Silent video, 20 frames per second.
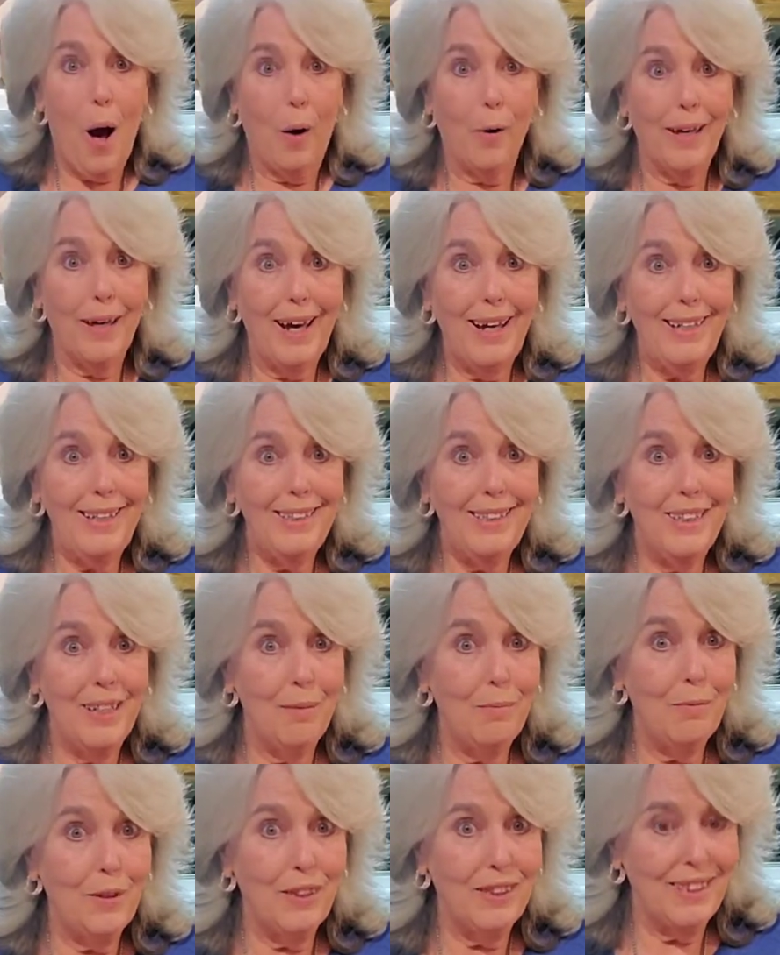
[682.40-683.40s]
Okay,
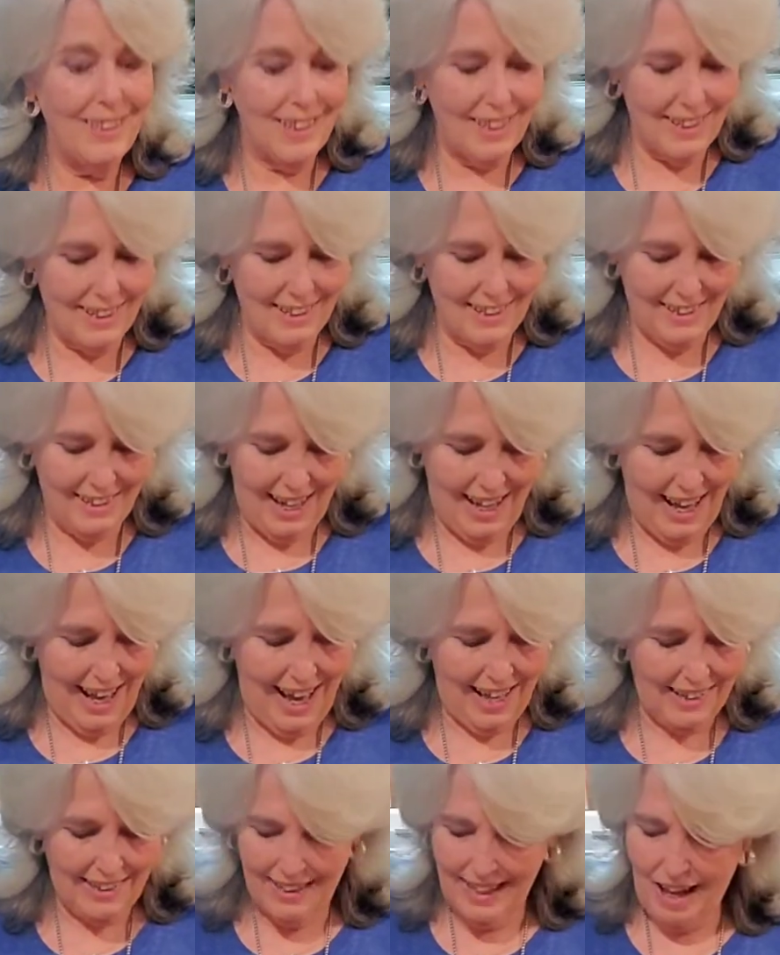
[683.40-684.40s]
number
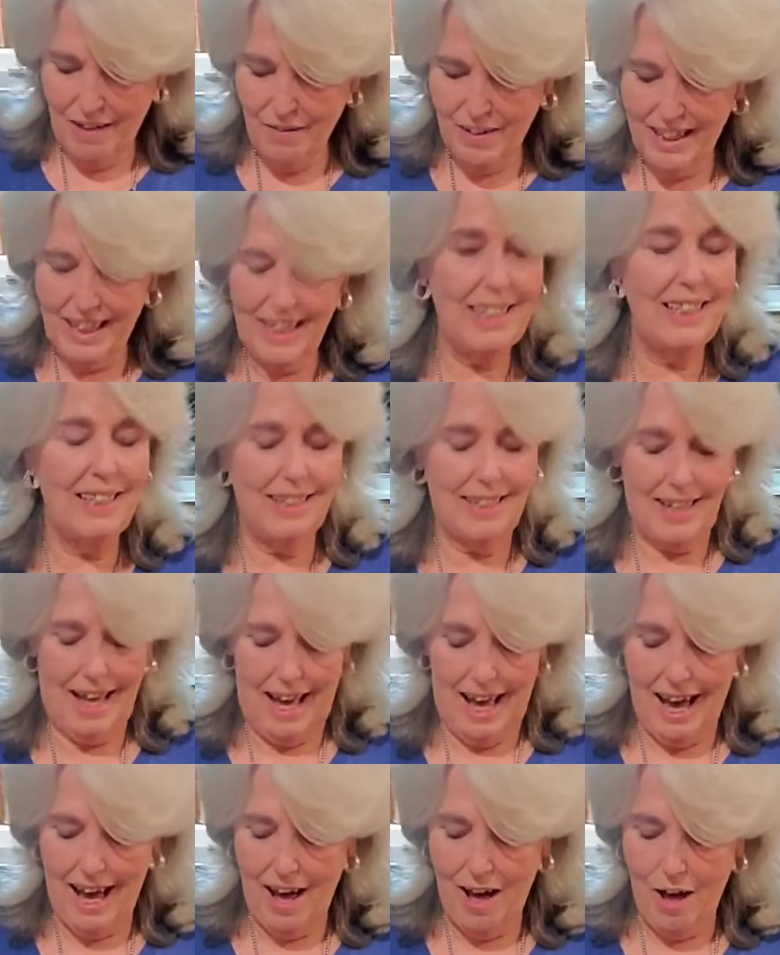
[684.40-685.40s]
7 is
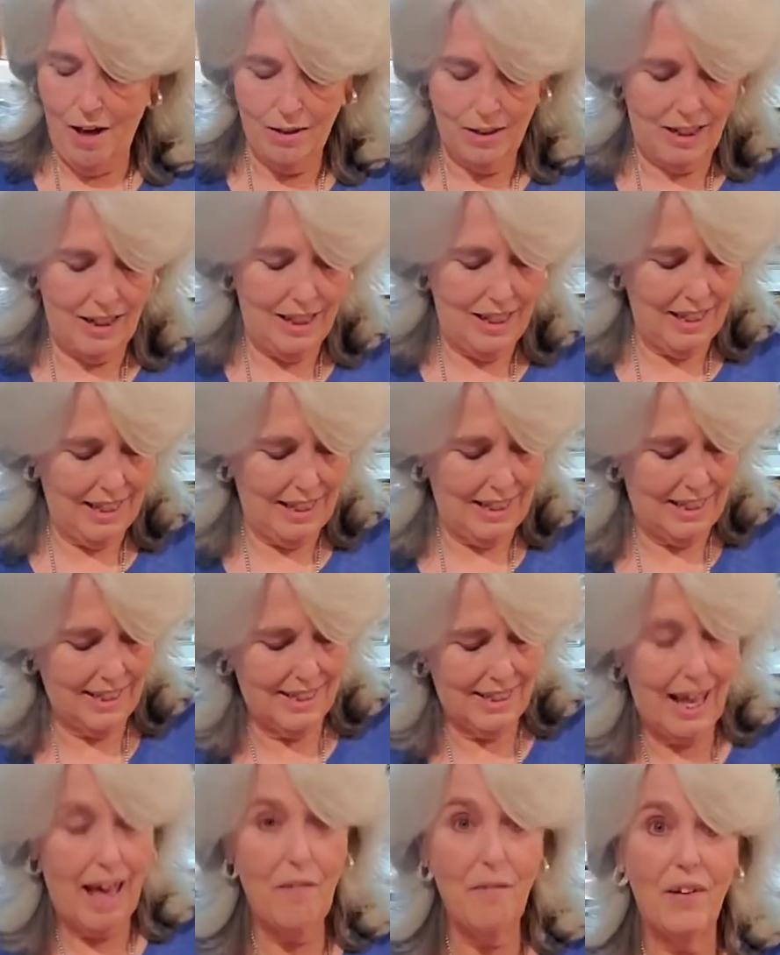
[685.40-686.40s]
out.
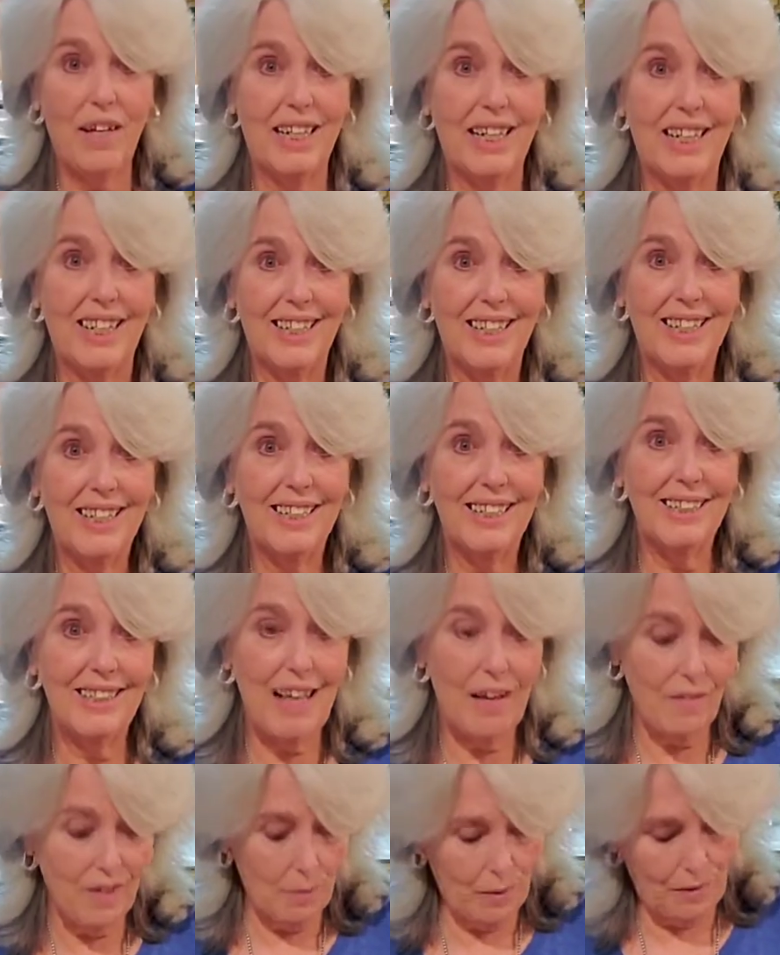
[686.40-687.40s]
7,
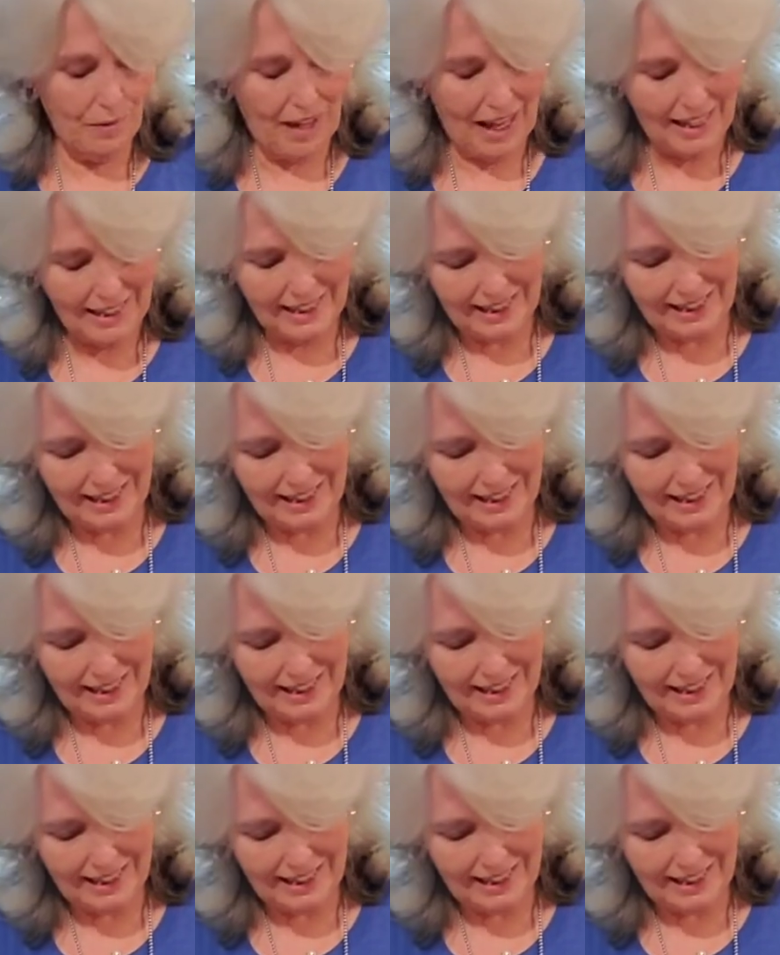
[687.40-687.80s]
we've got